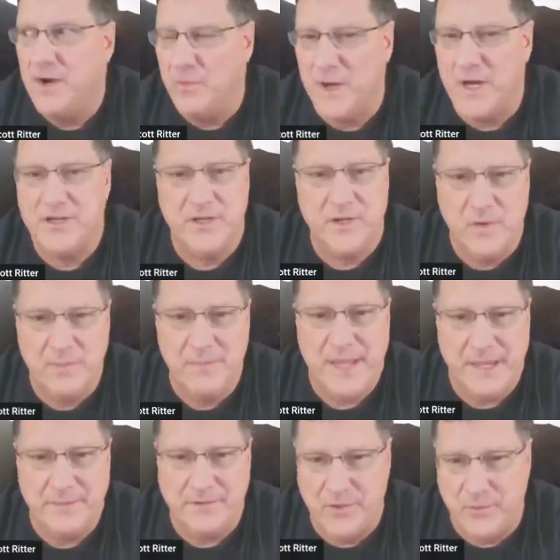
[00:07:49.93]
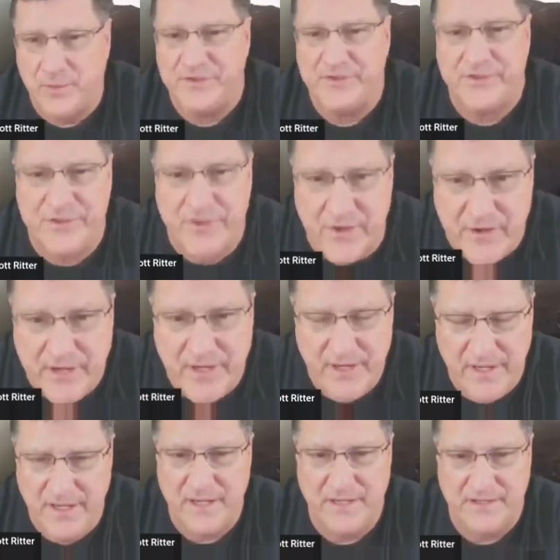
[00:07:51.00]
Russia will be able to assert
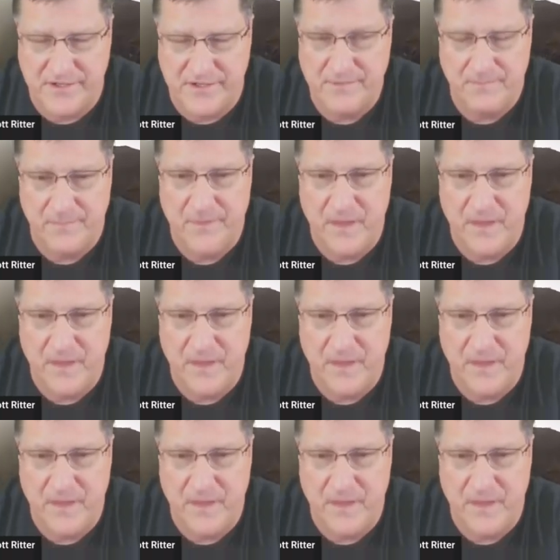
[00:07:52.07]
its